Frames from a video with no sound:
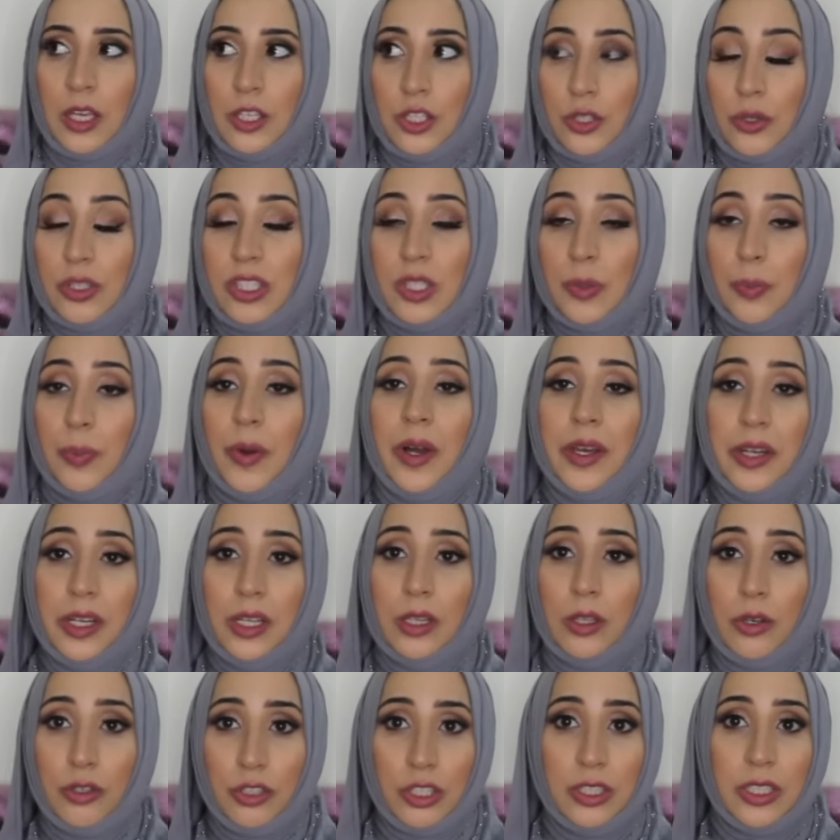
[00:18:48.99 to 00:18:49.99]
So it's a body
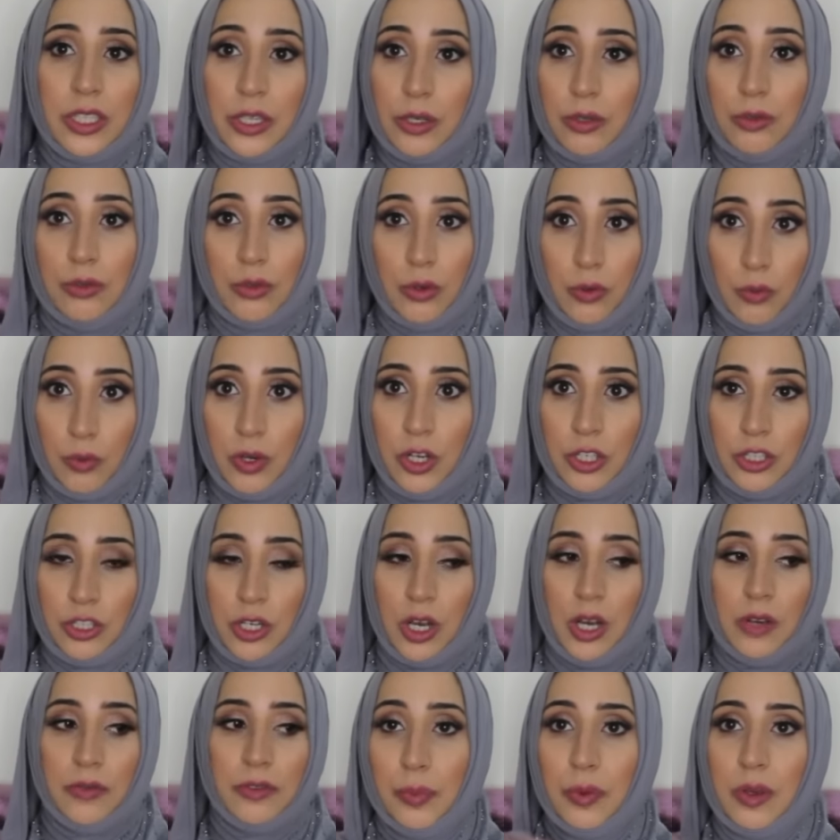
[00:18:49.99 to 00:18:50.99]
lotion that you don't wash
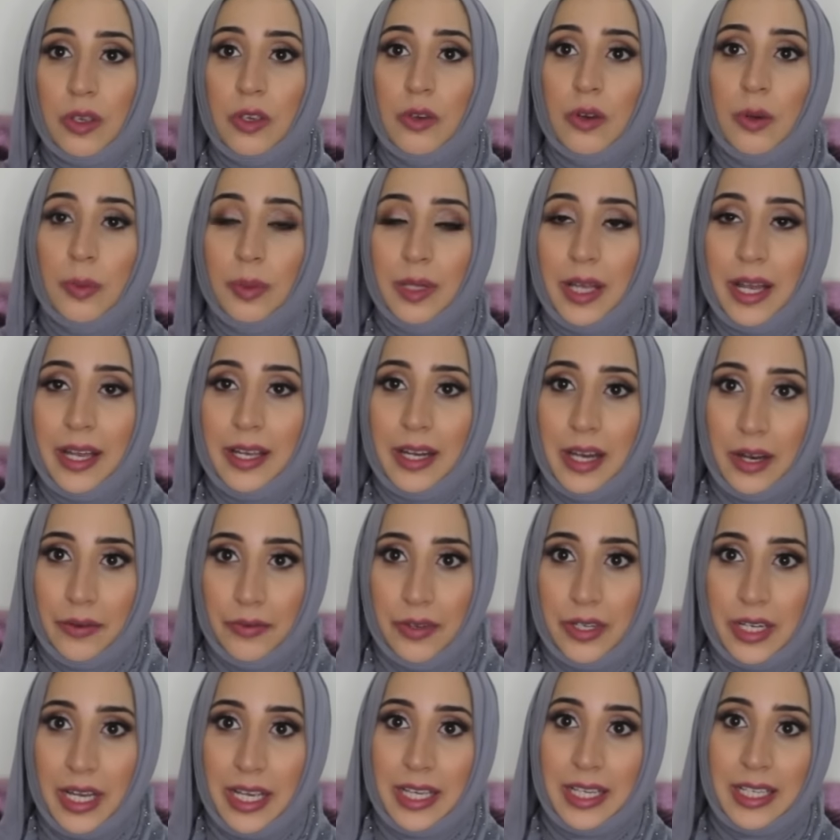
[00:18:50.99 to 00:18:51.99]
off. You apply it
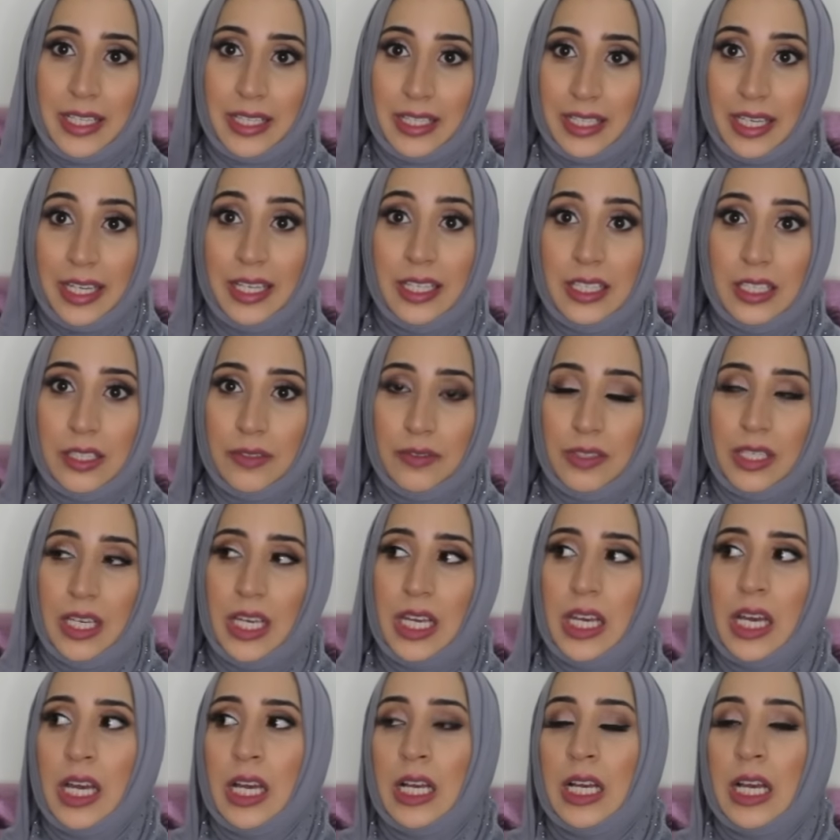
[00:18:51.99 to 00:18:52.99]
every night
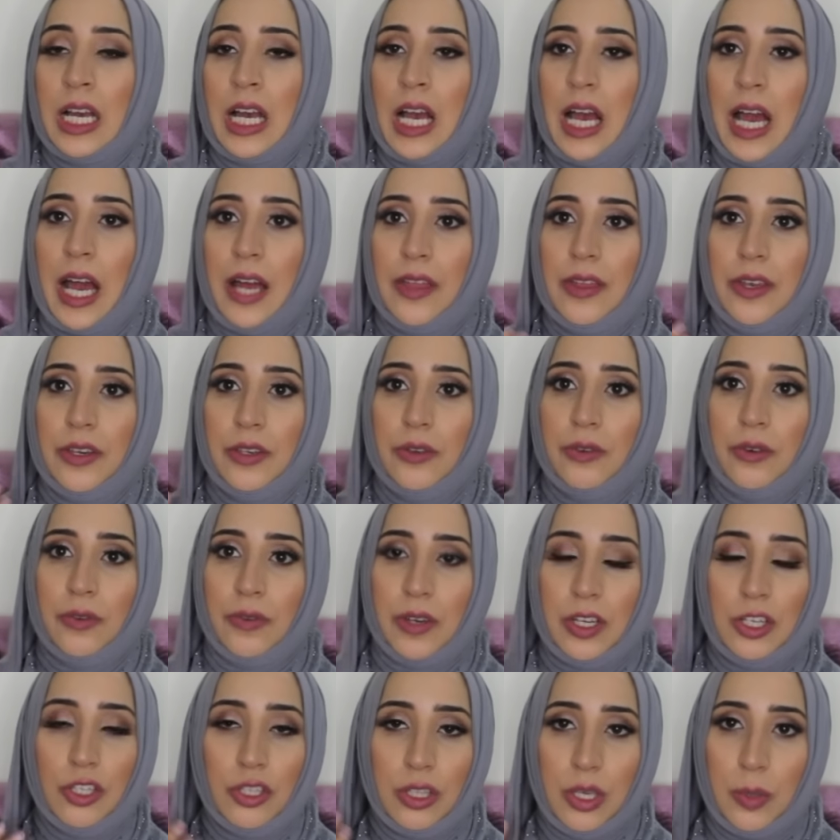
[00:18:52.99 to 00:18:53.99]
consecutively and then you
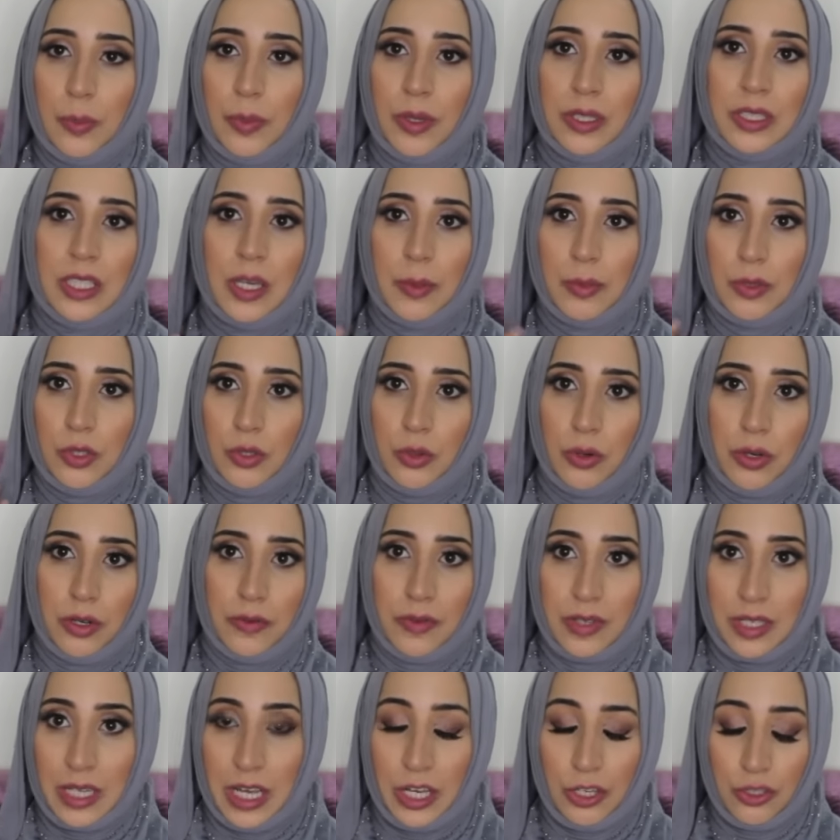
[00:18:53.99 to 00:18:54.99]
eventually build up sort
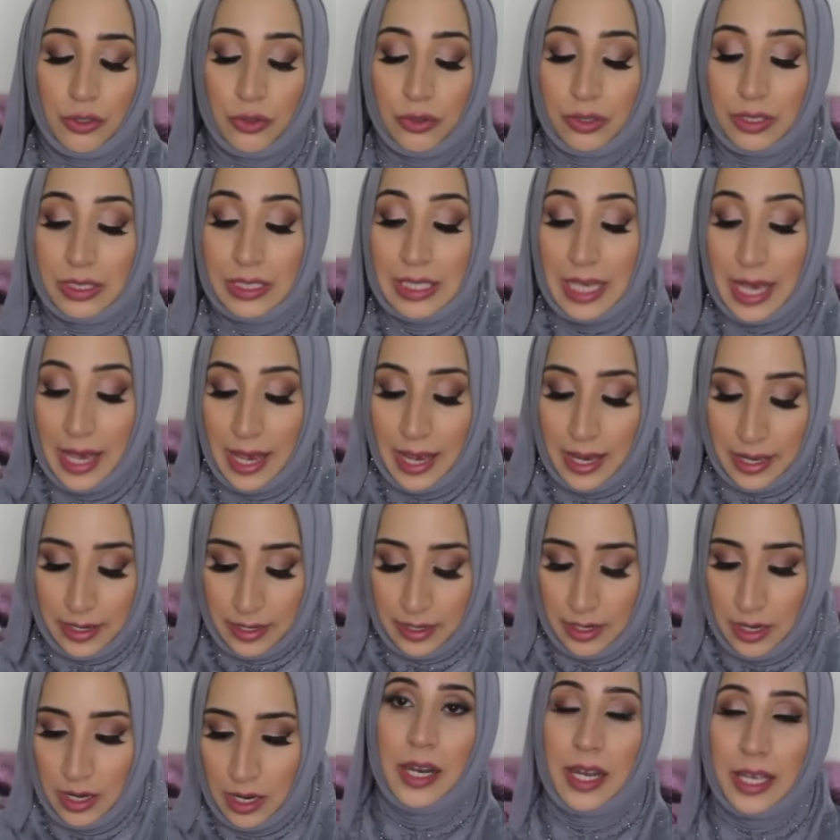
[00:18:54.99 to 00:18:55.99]
of a natural
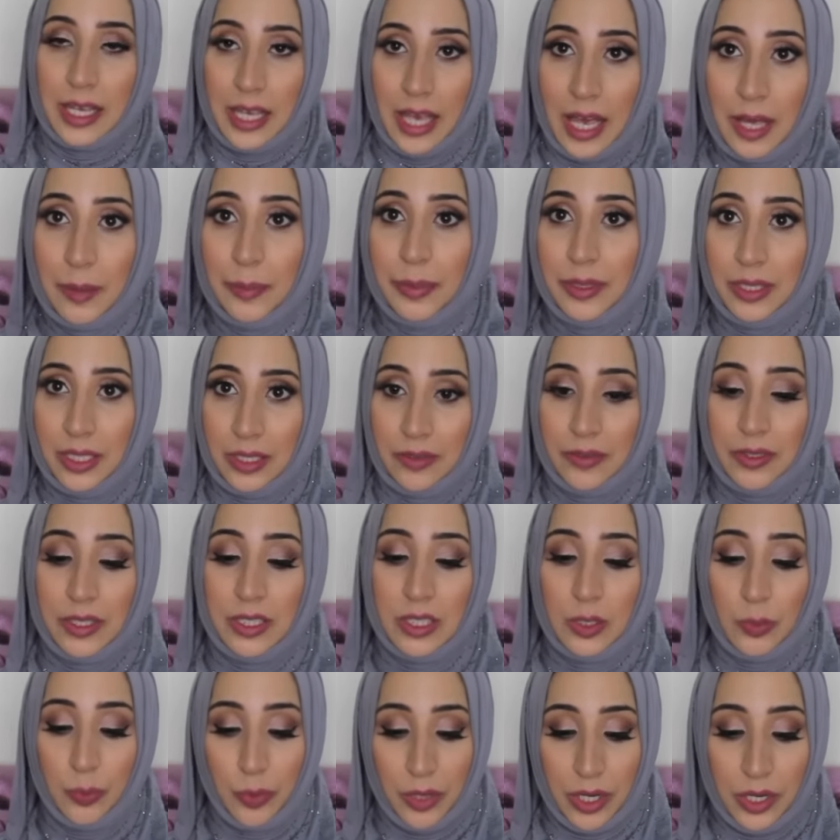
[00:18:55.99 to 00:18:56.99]
tan. And I can't believe
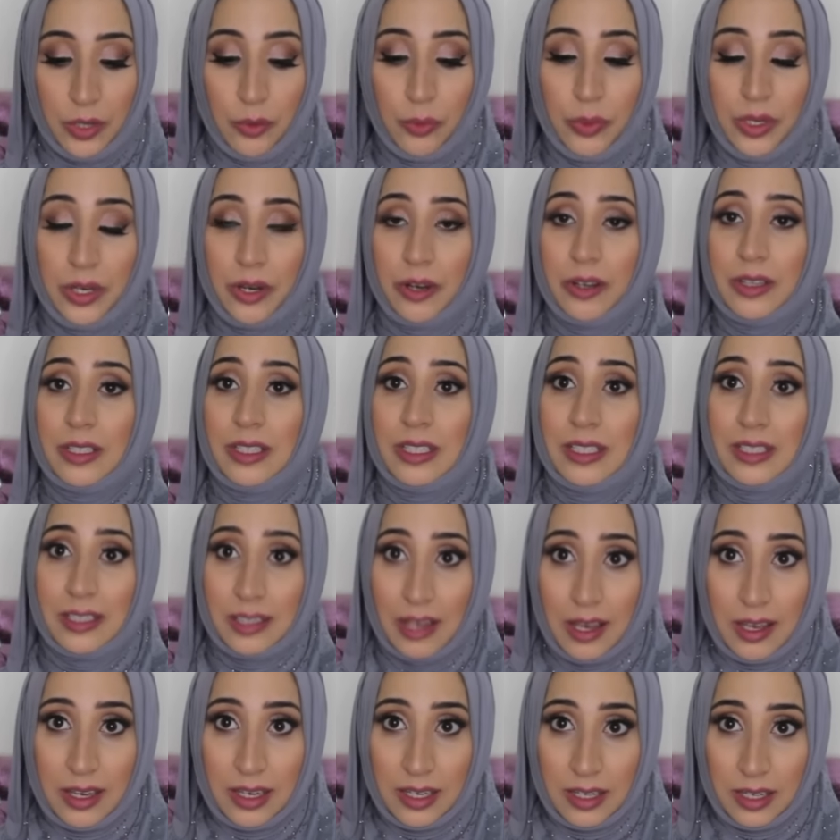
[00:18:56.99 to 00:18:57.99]
it, but we are
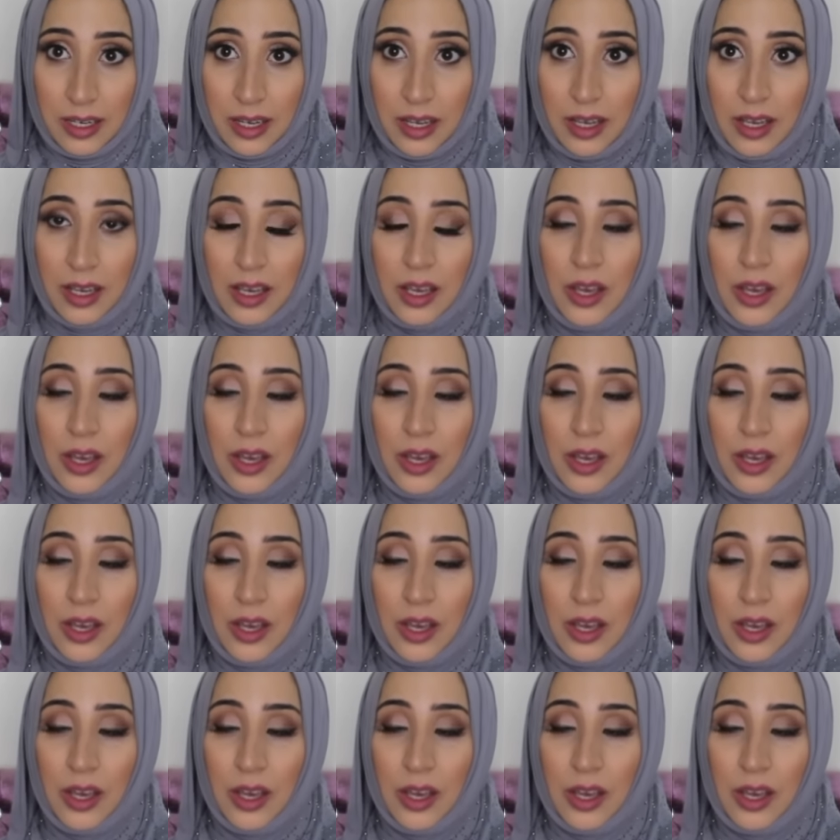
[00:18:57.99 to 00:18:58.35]
done.